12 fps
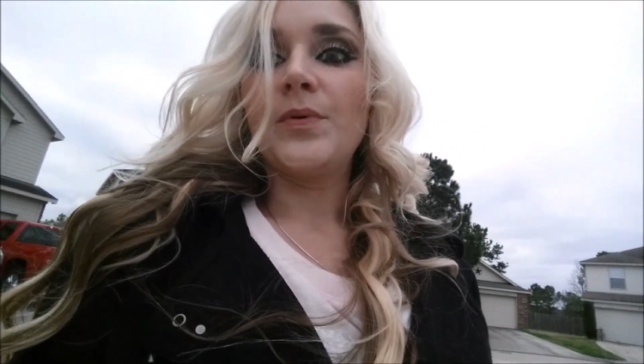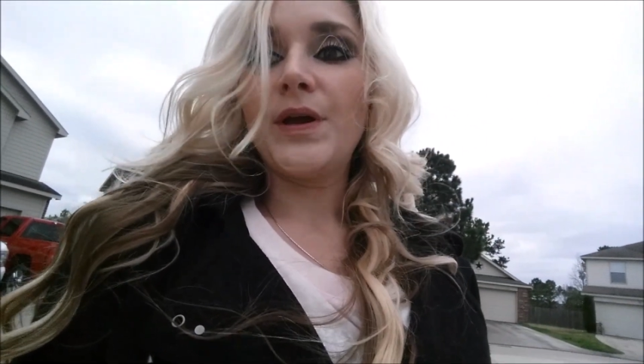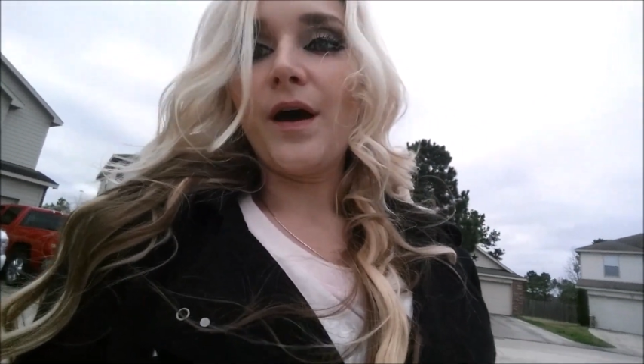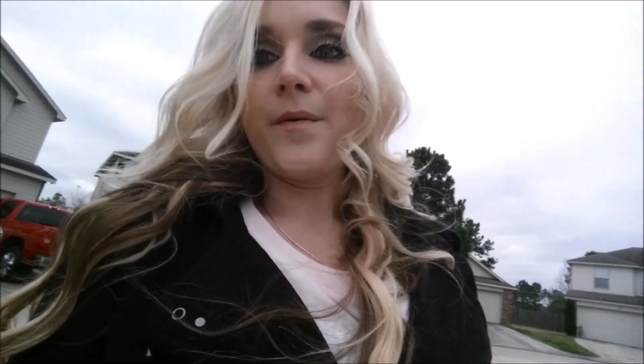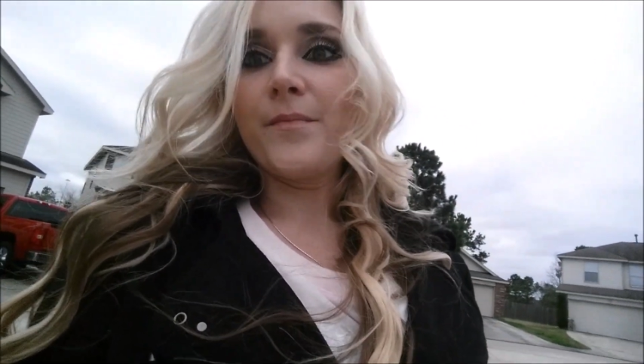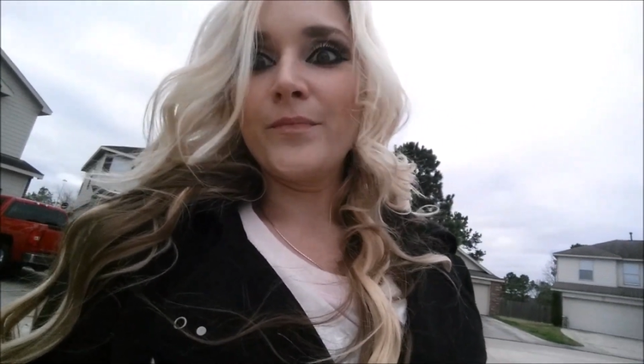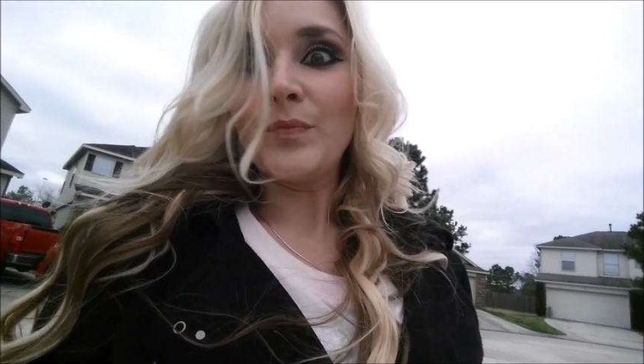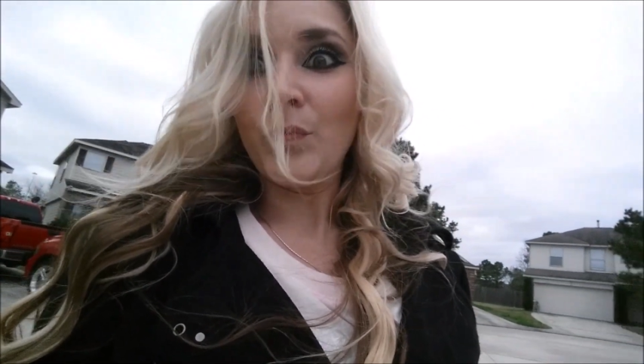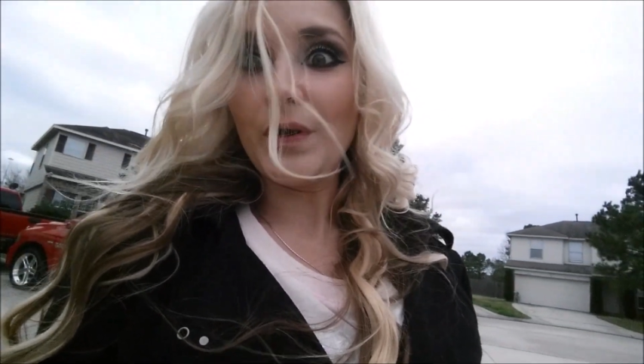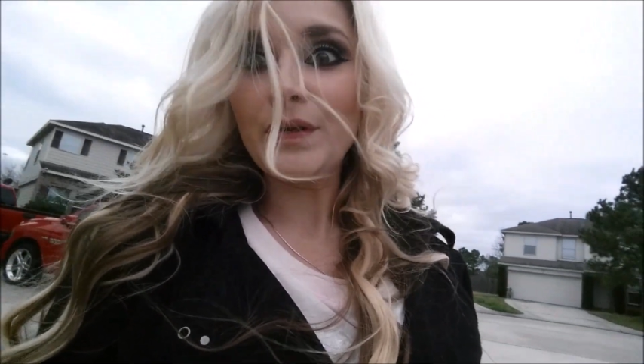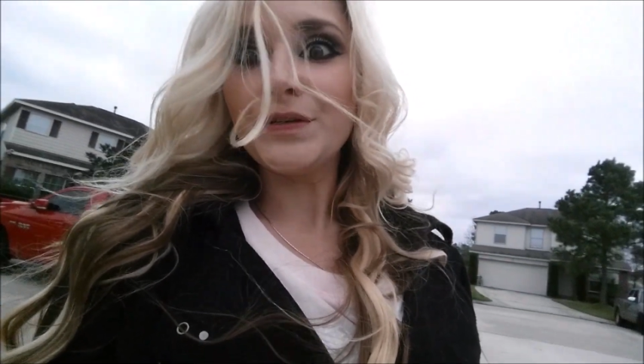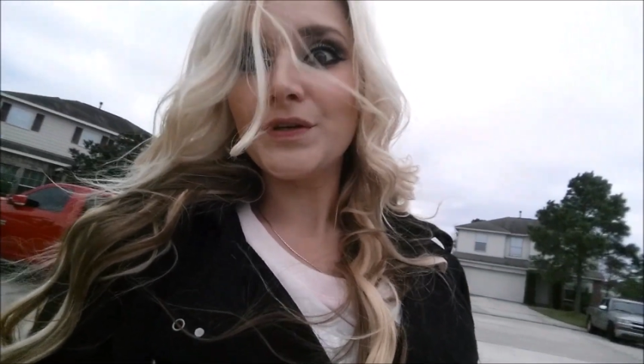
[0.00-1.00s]

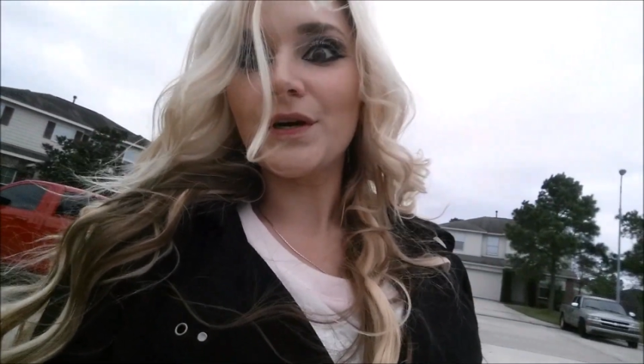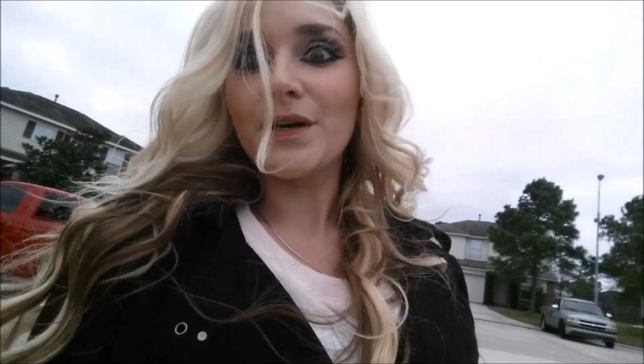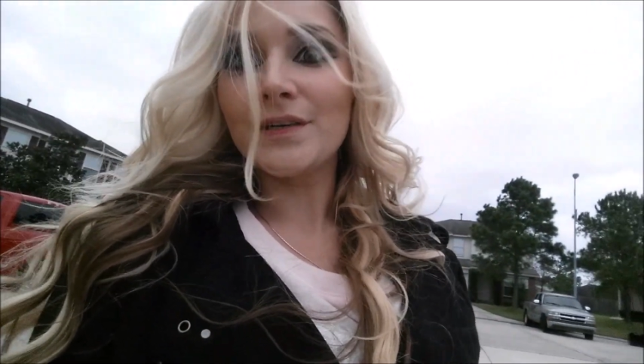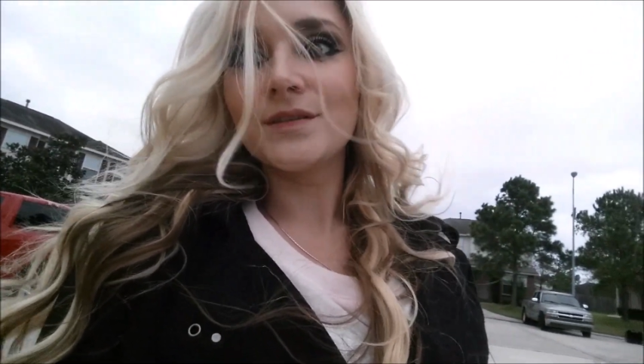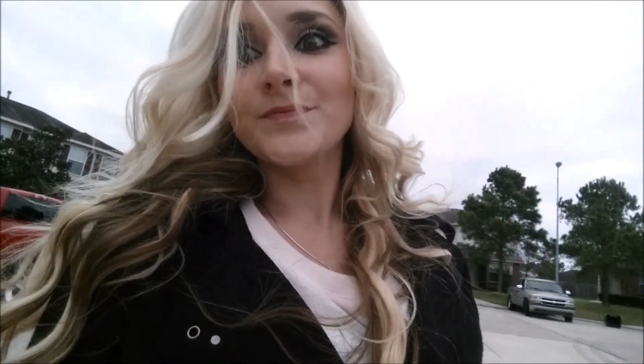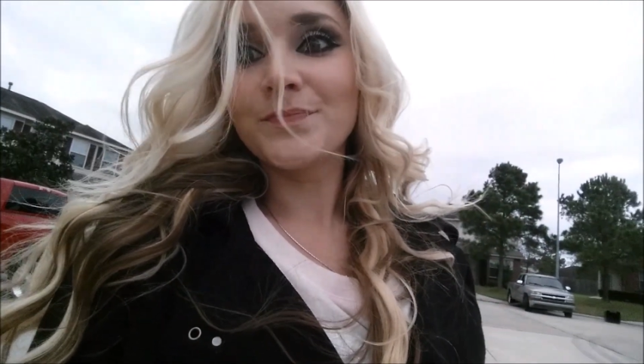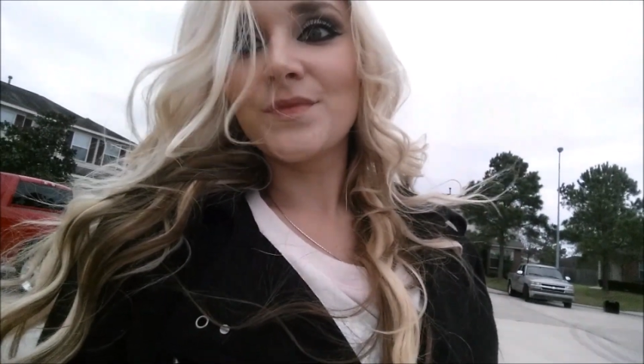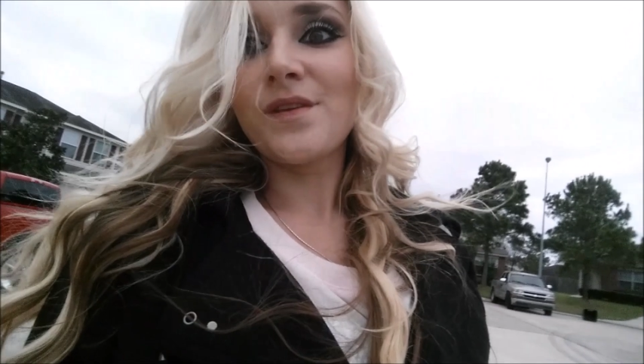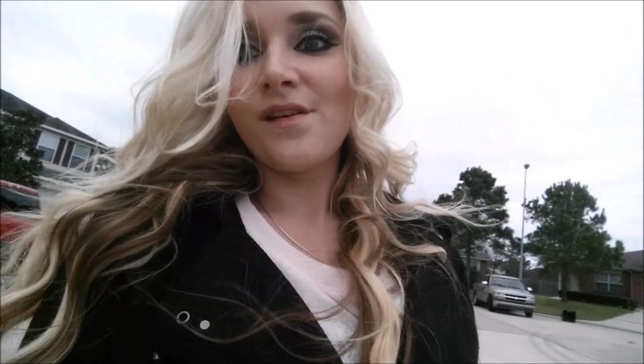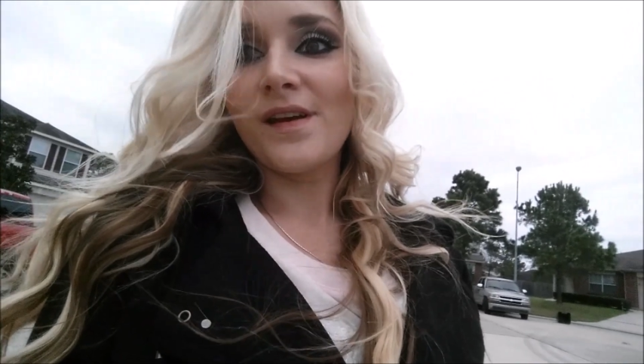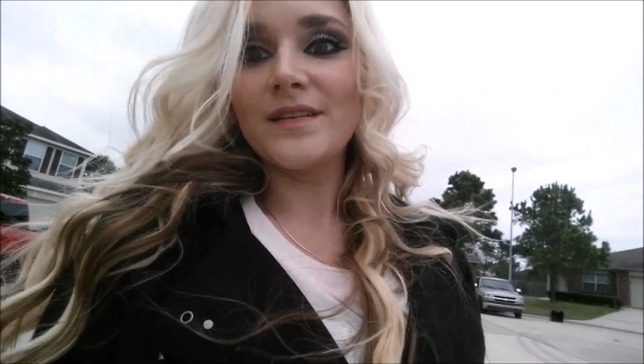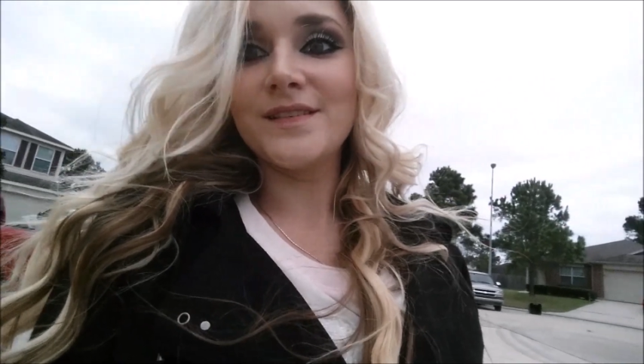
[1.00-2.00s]
become winter
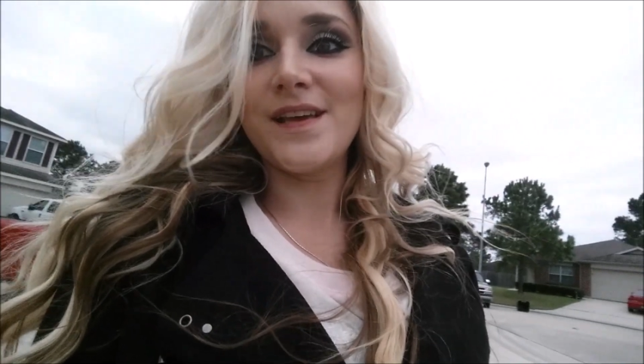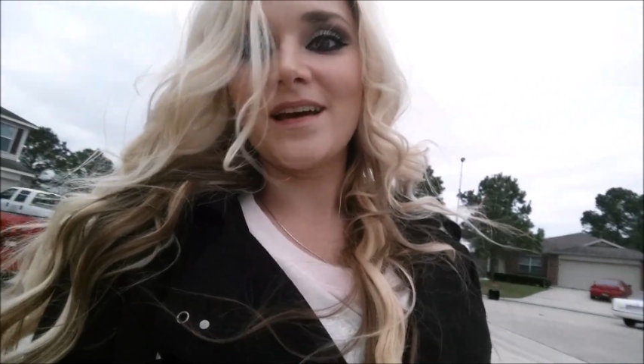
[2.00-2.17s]
in